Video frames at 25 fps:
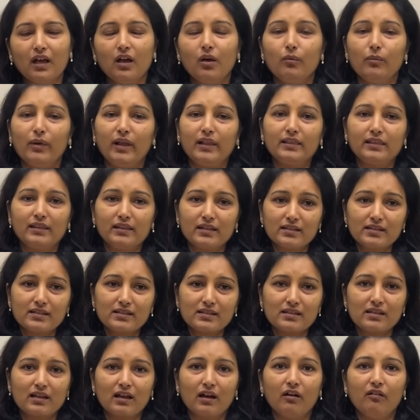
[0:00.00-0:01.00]
Well,
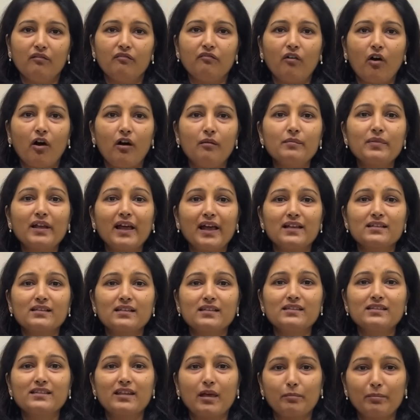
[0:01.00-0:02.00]
this formed as a
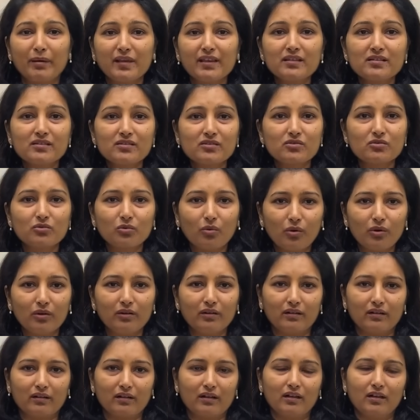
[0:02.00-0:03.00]
stepping stone
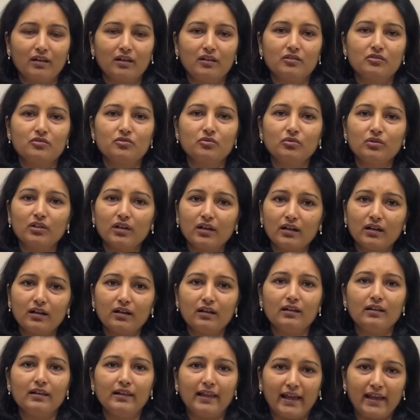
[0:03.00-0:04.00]
to the
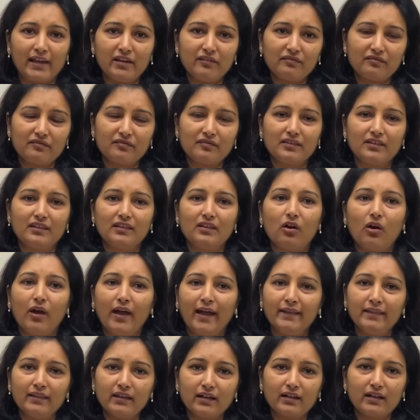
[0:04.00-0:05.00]
life
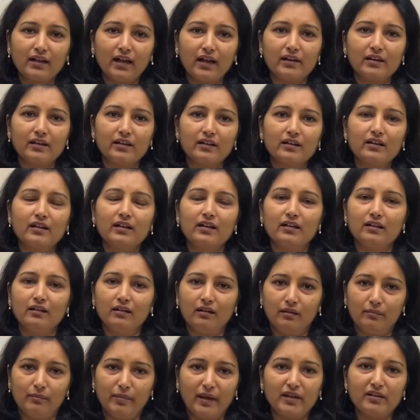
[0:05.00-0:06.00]
and the career
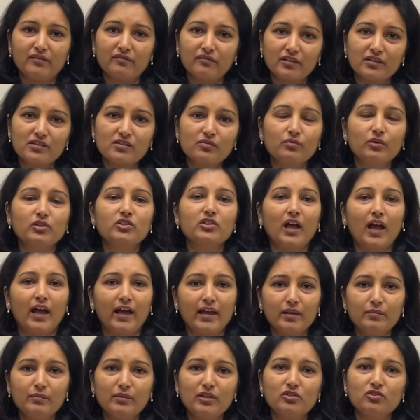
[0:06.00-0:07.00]
benefits which I
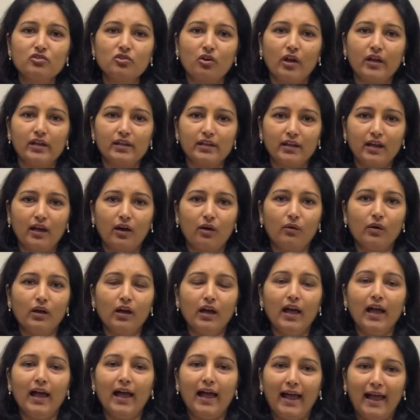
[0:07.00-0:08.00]
am enjoying now
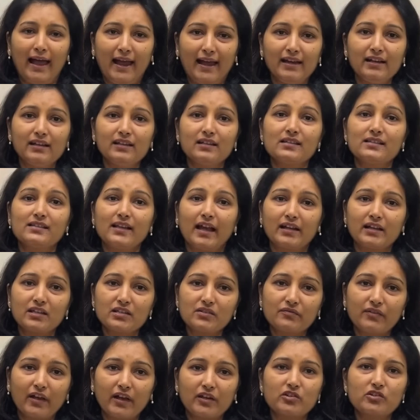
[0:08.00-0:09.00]
and the
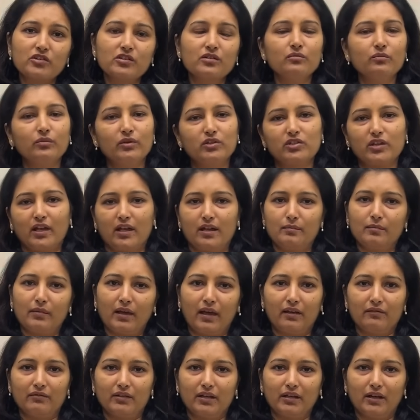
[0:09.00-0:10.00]
satisfaction which I am
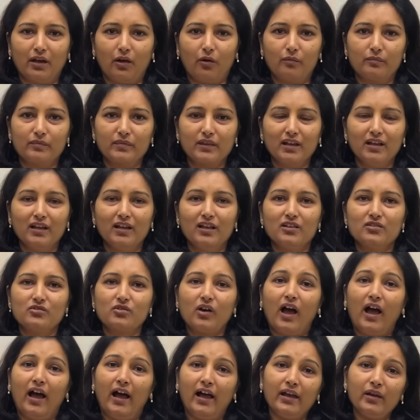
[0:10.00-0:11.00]
having now.
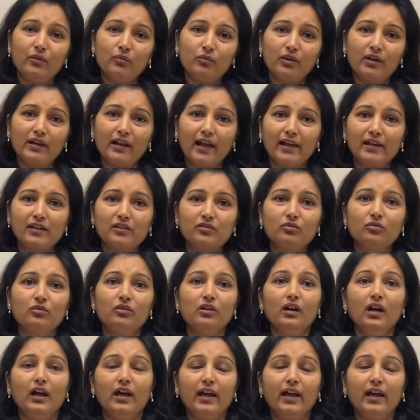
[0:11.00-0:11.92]
So I would like to